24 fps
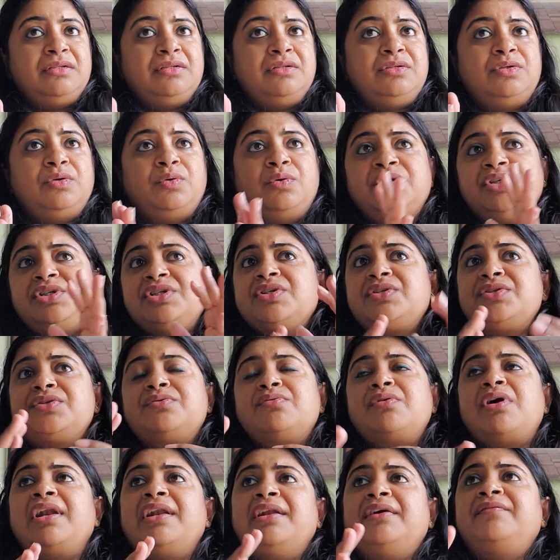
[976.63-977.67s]
Don't just
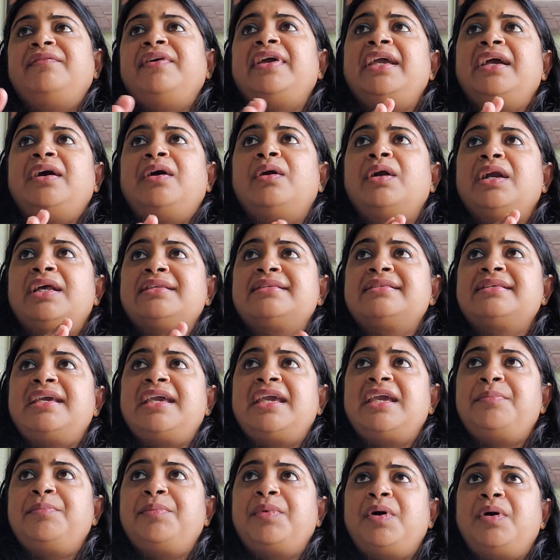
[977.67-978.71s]
run away or
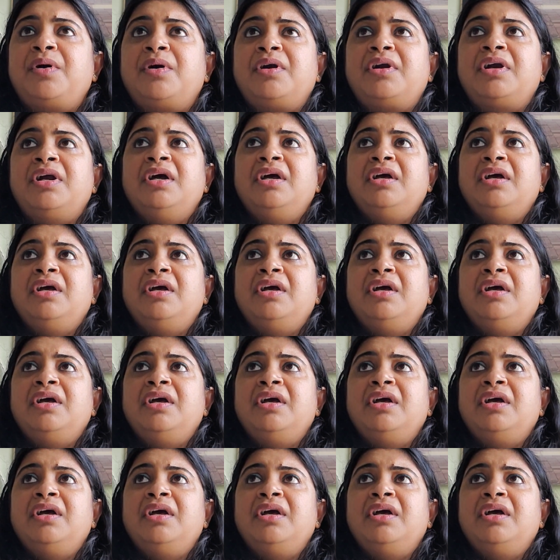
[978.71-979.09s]
escape, or